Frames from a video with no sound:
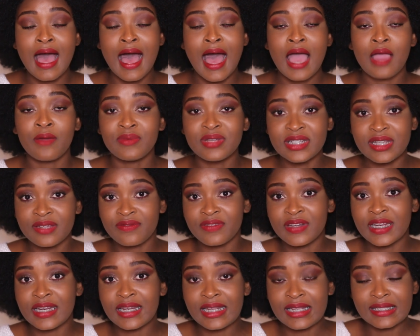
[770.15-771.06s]
I would
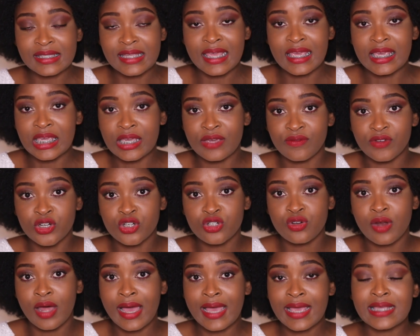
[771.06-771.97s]
definitely say give it a
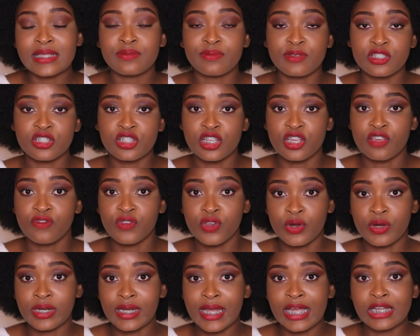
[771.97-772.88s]
try, especially if
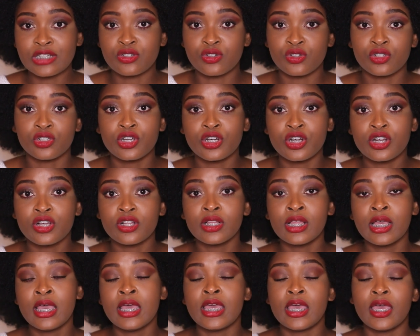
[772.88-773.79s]
you're a natural
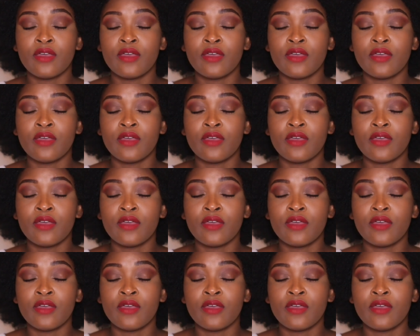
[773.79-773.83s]
girl,